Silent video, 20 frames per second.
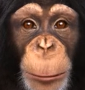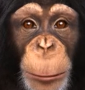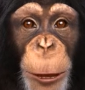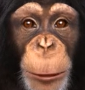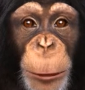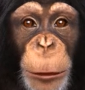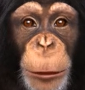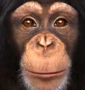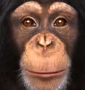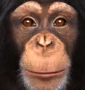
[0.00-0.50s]
Yes,
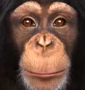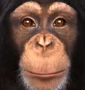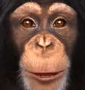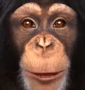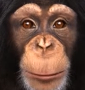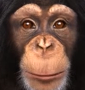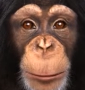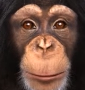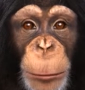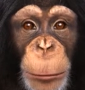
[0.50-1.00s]
they heal
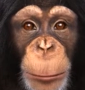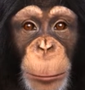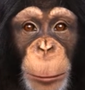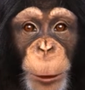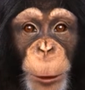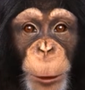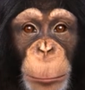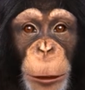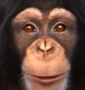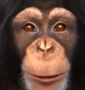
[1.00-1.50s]
better than a
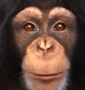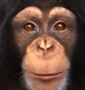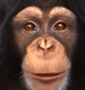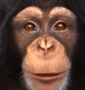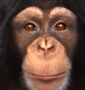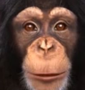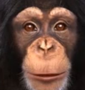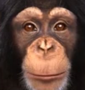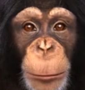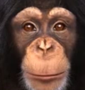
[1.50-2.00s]
normal
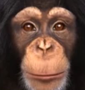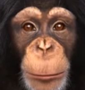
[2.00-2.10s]
human.